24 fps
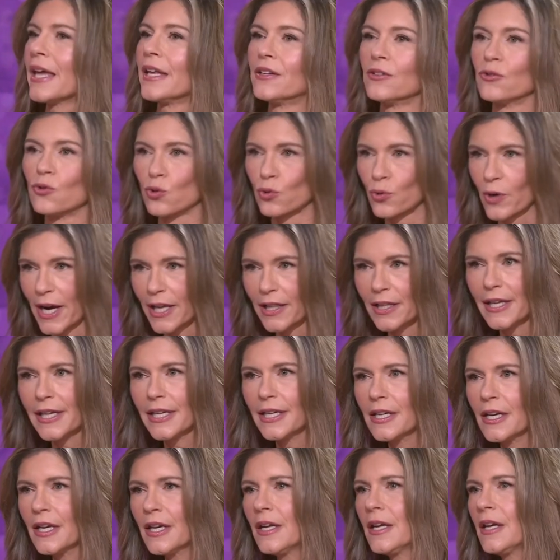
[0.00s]
and yeah.
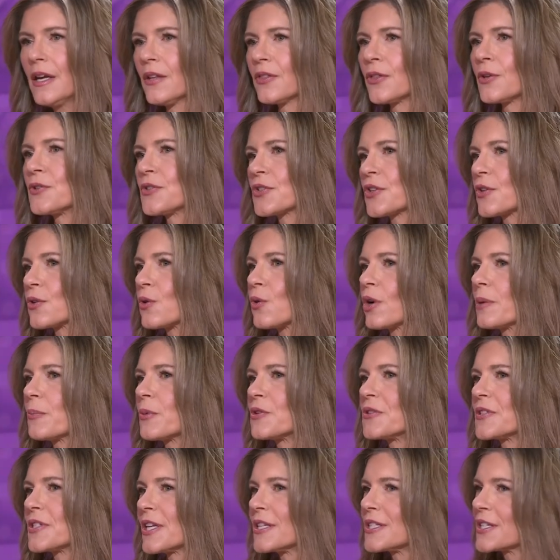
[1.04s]
ghrelin. Those are the
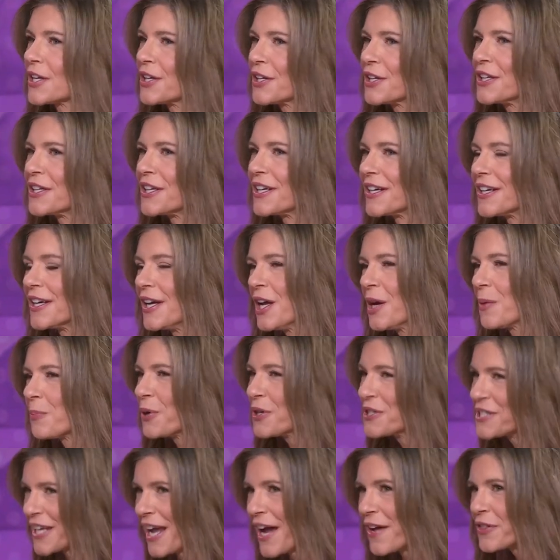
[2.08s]
hormones that tell you to
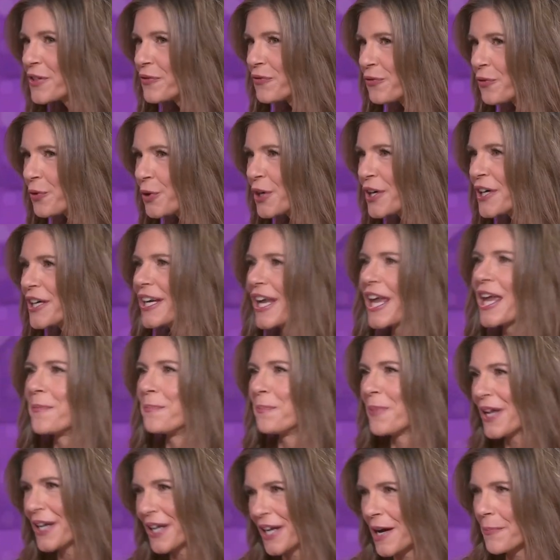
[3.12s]
put down the fork
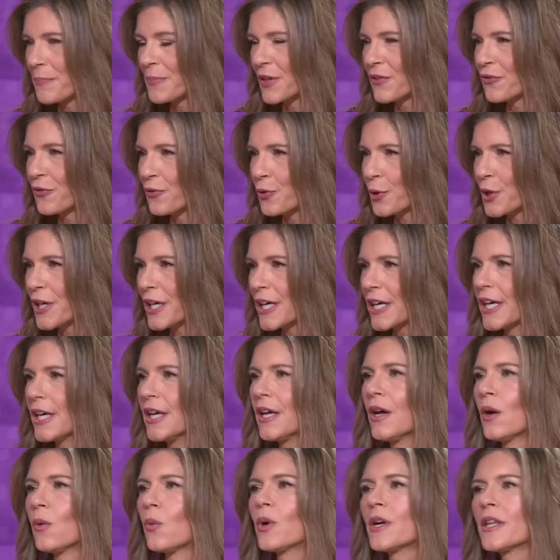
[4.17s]
and pick up the fork.
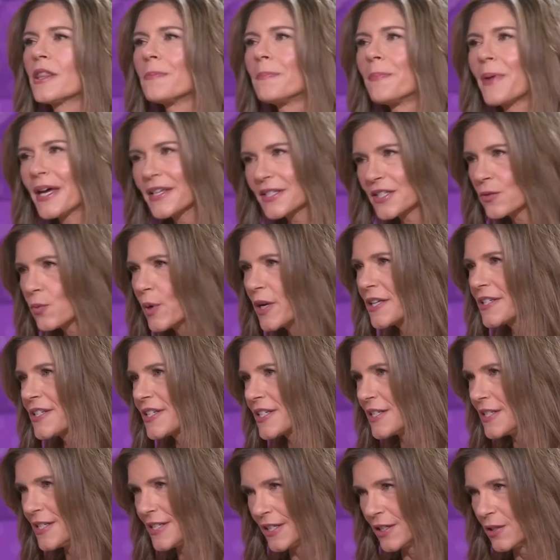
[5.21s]
One of the best ways
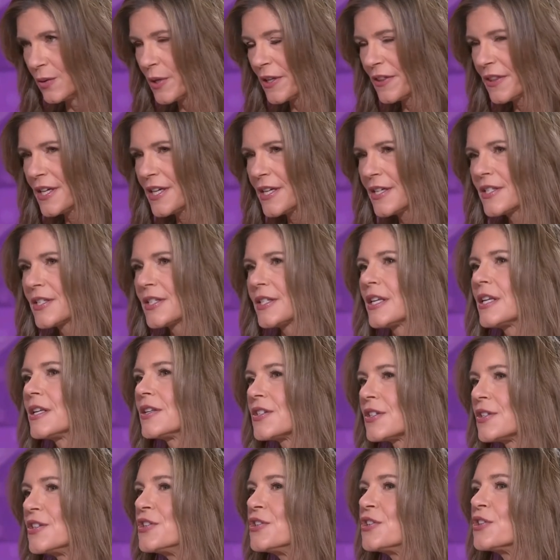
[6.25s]
to deal with this
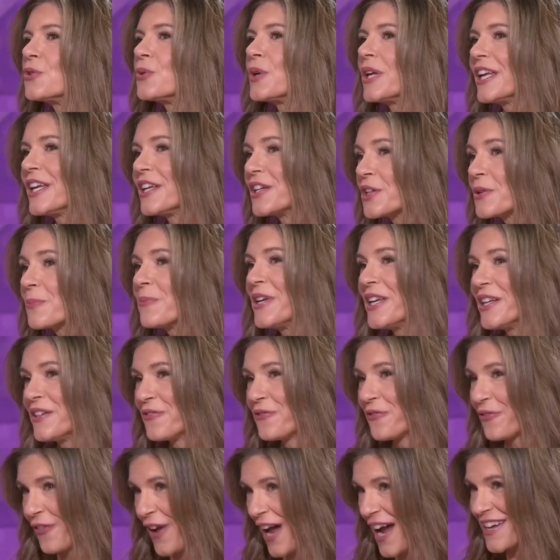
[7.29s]
is to do
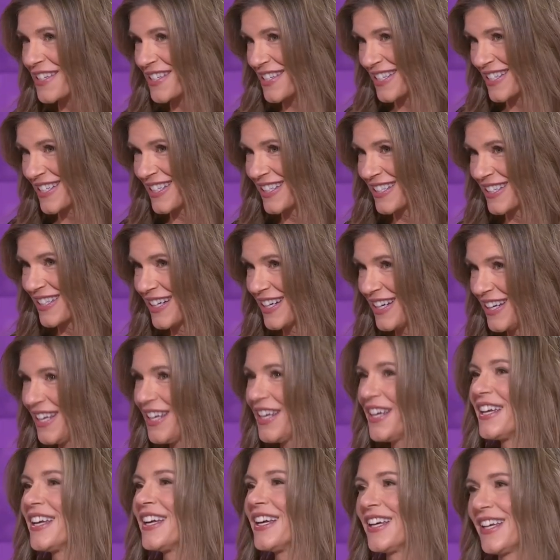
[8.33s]
intermittent fasting. Oh,
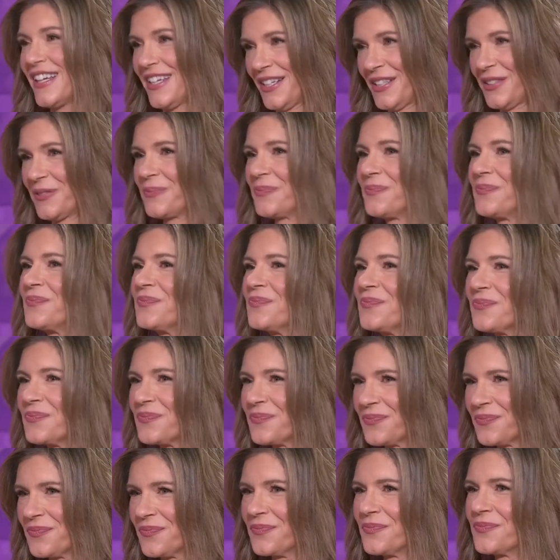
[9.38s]
okay. People love that.
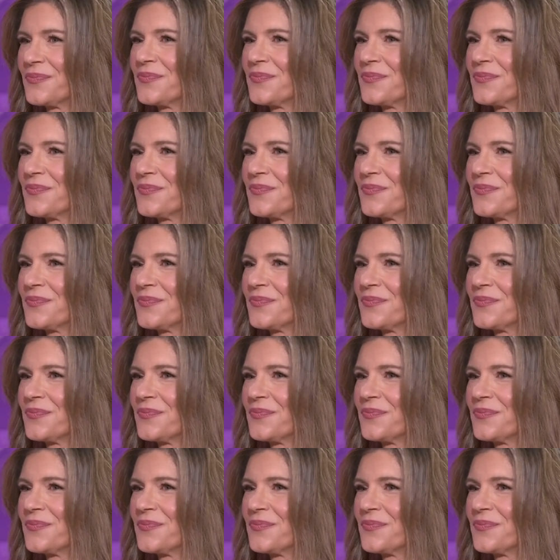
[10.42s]
Okay, yeah.